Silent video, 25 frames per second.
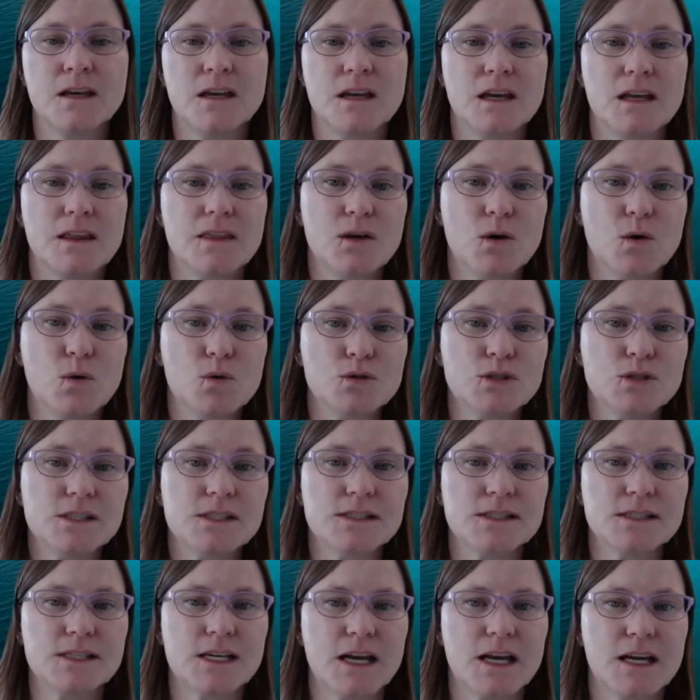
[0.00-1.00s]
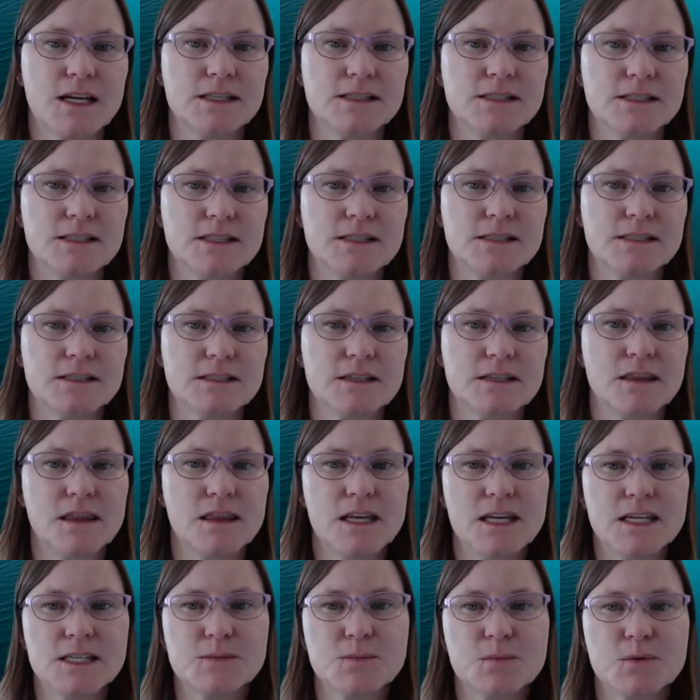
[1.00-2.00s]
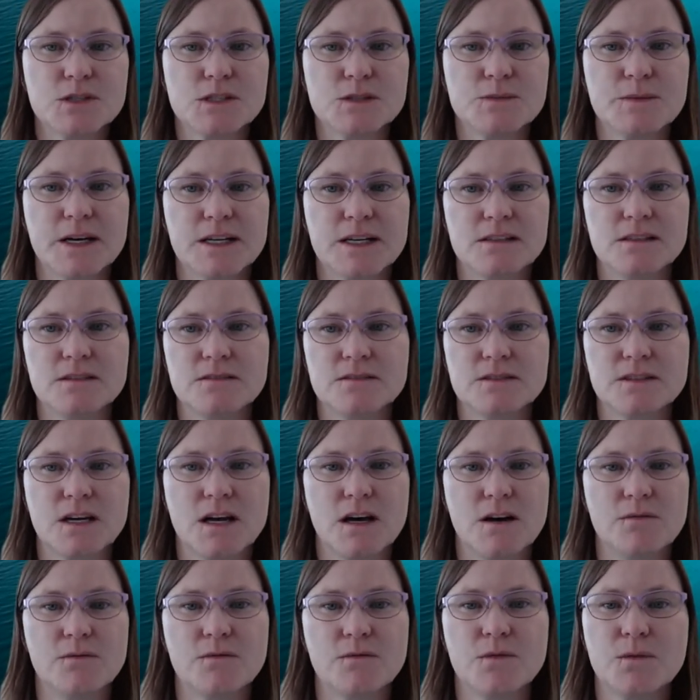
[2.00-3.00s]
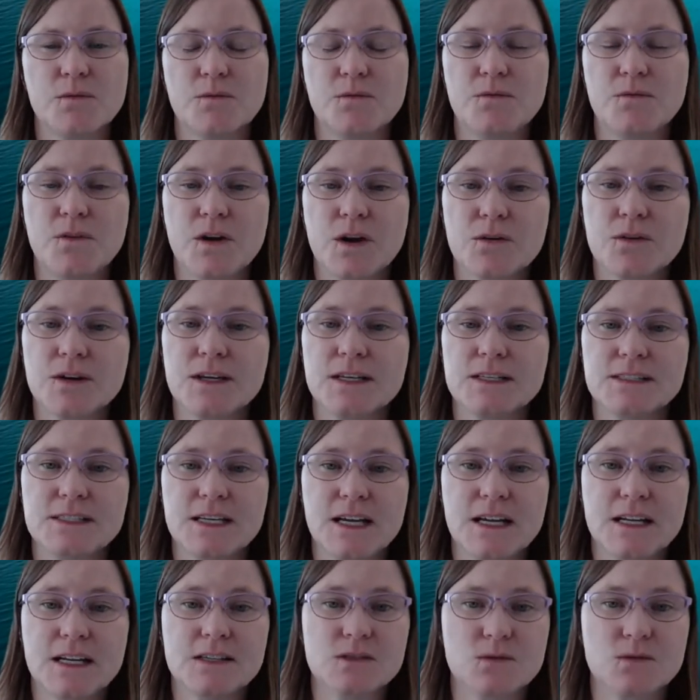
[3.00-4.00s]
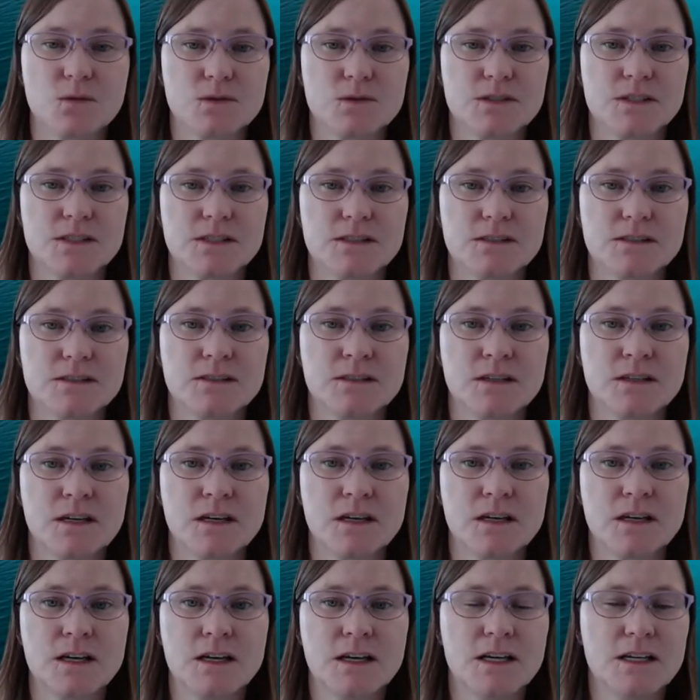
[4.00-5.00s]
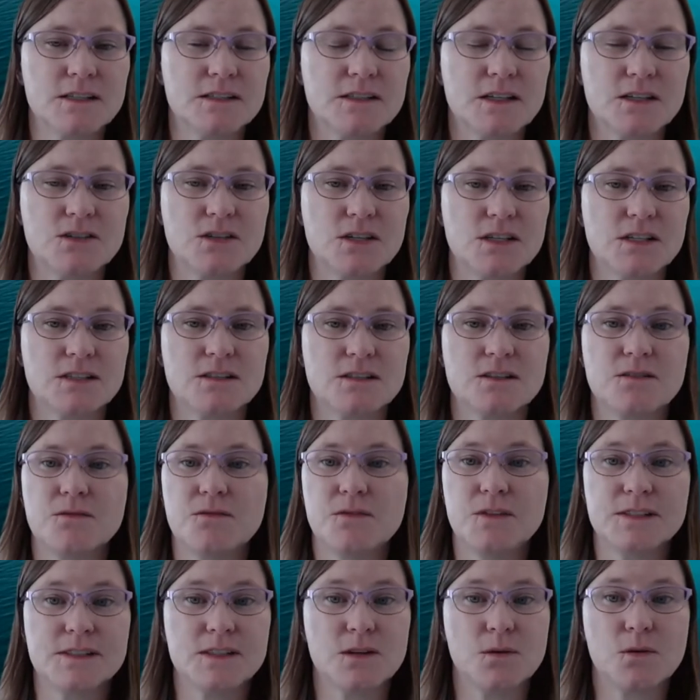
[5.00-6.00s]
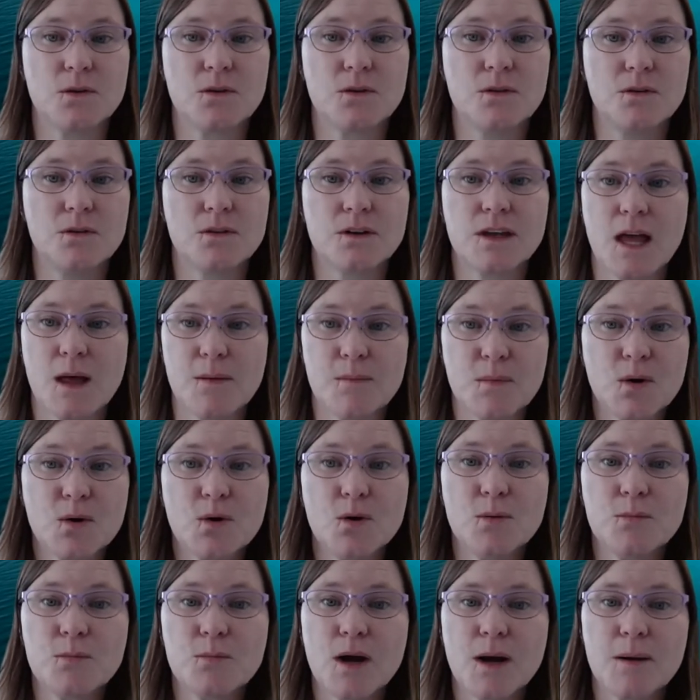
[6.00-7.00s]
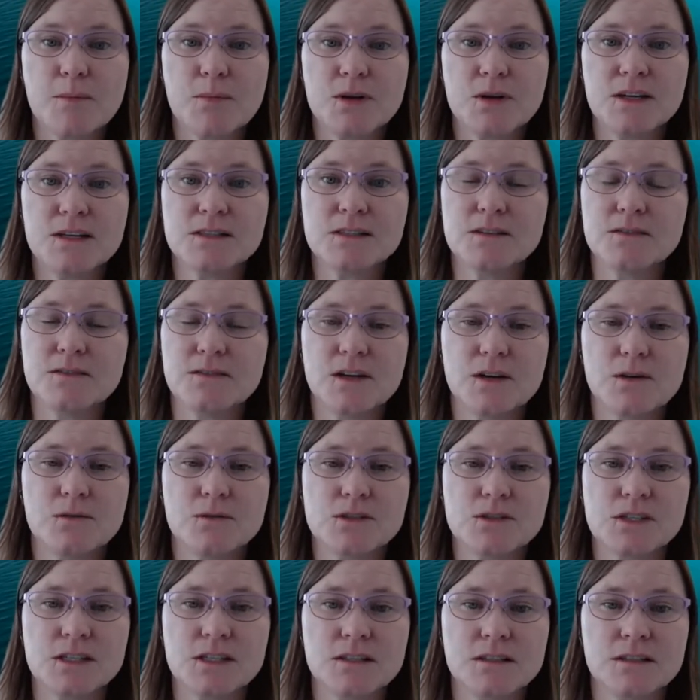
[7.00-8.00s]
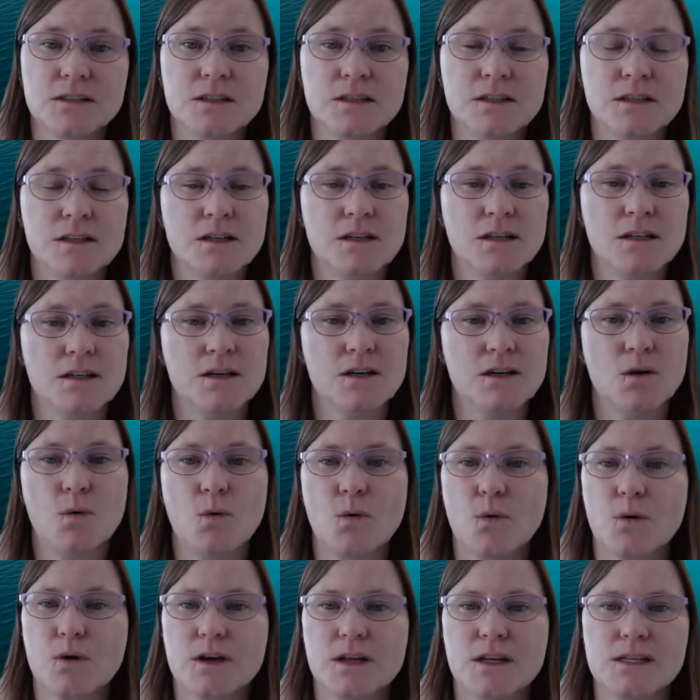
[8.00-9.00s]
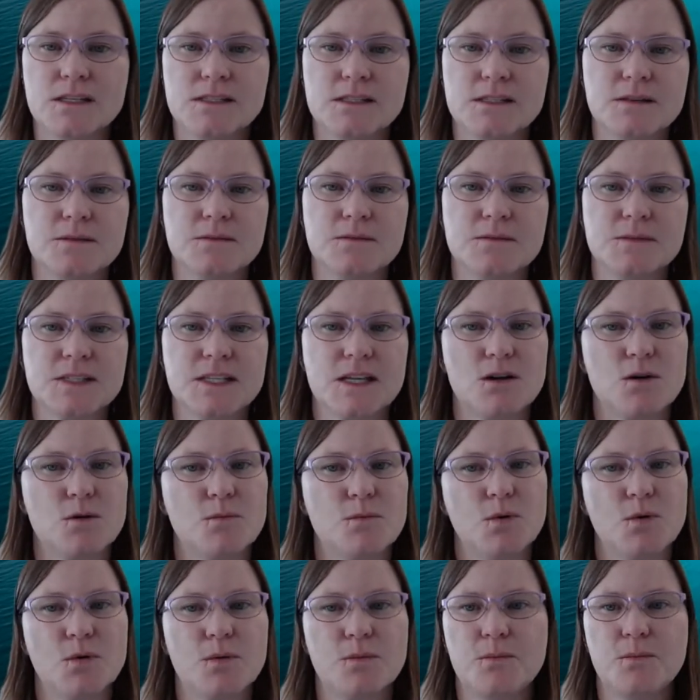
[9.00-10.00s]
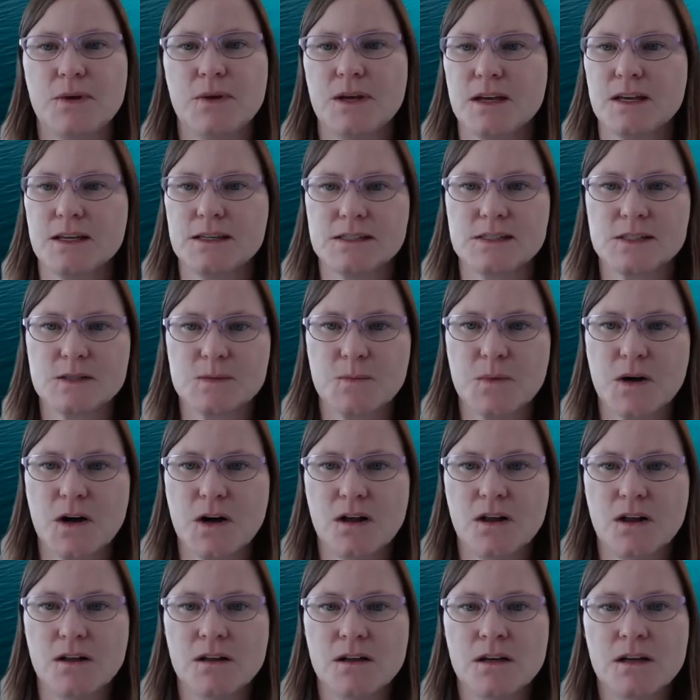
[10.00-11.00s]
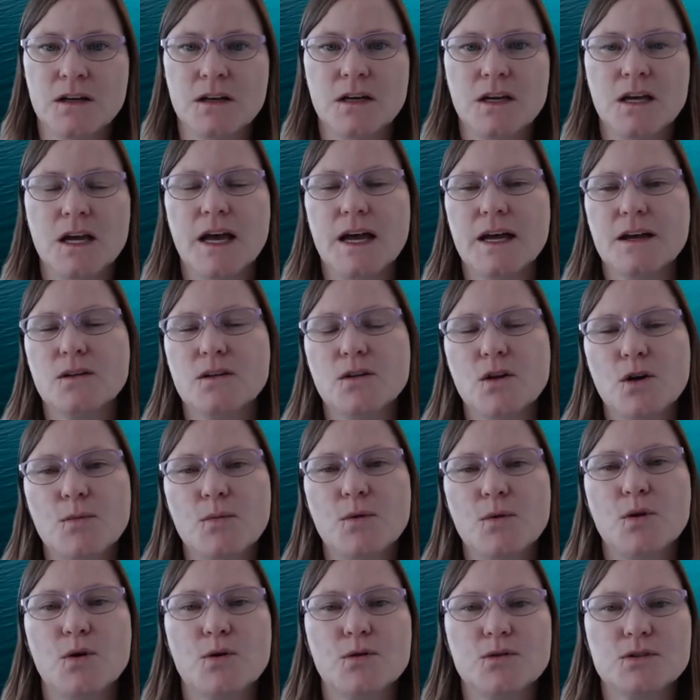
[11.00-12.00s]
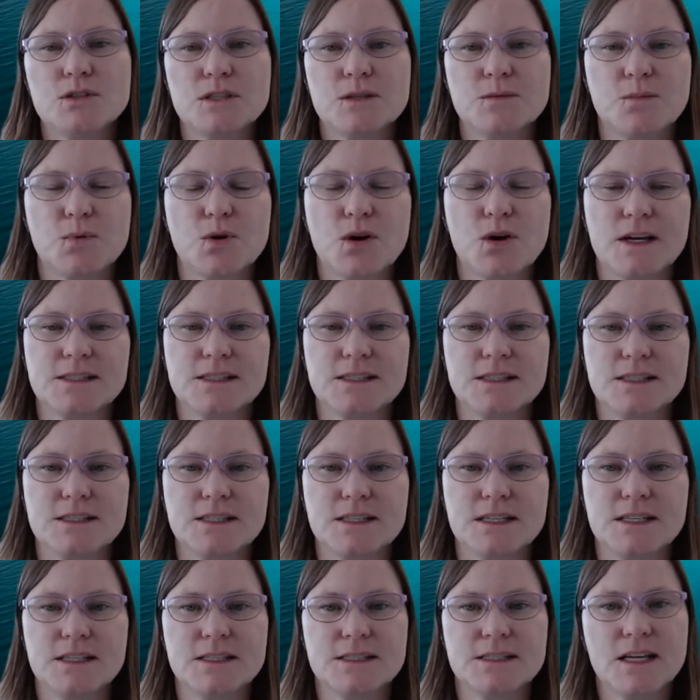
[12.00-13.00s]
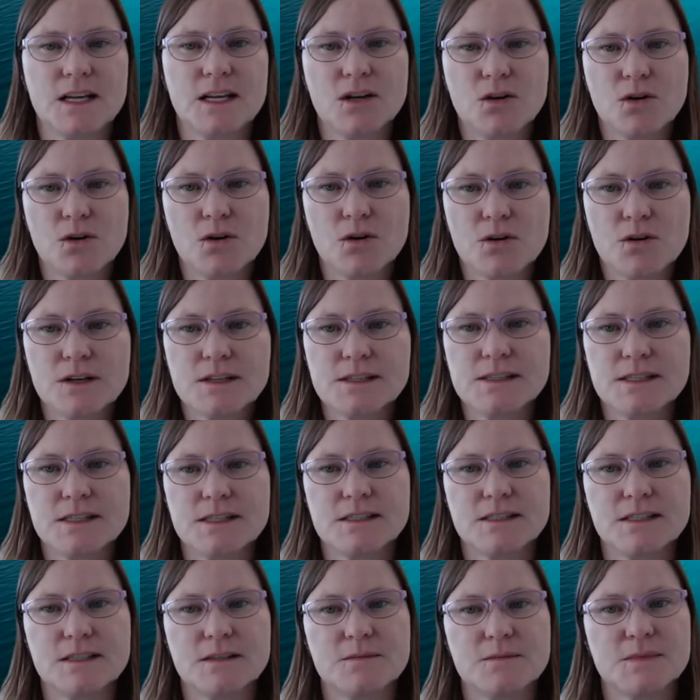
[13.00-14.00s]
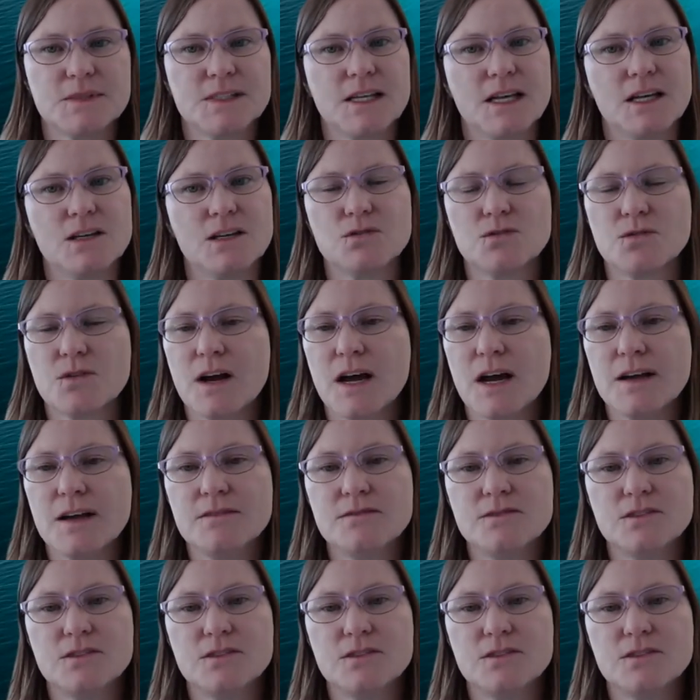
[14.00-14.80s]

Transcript: In the ocean sciences, these perspectives come from varied data sources, such as physical chemical properties of the ocean, organisms that are both big and small, and global ocean processes and current systems that drive